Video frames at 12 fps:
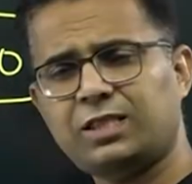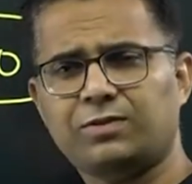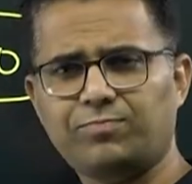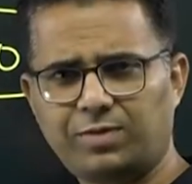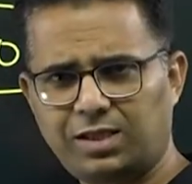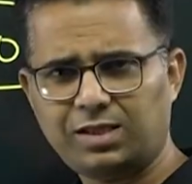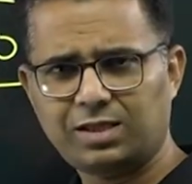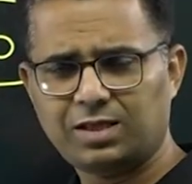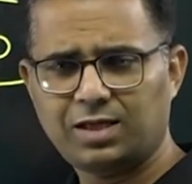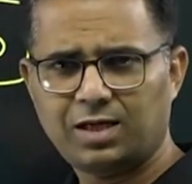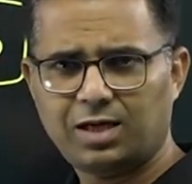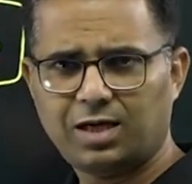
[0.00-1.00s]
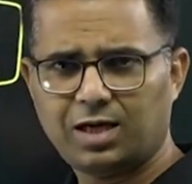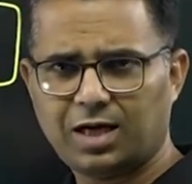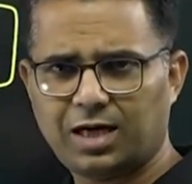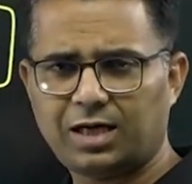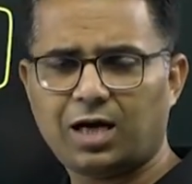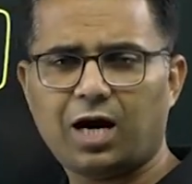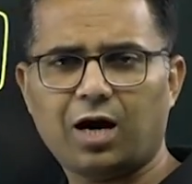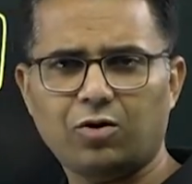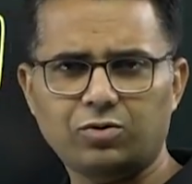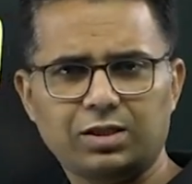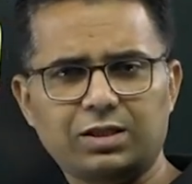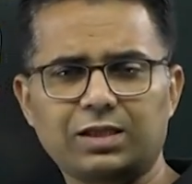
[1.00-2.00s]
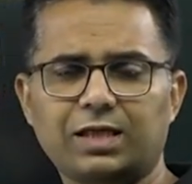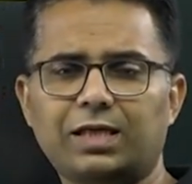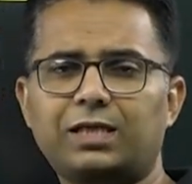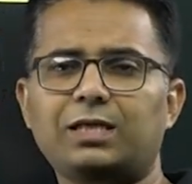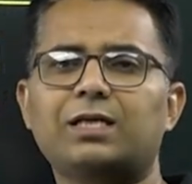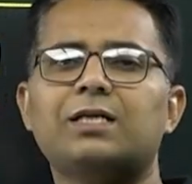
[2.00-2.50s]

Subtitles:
this mean and how this rate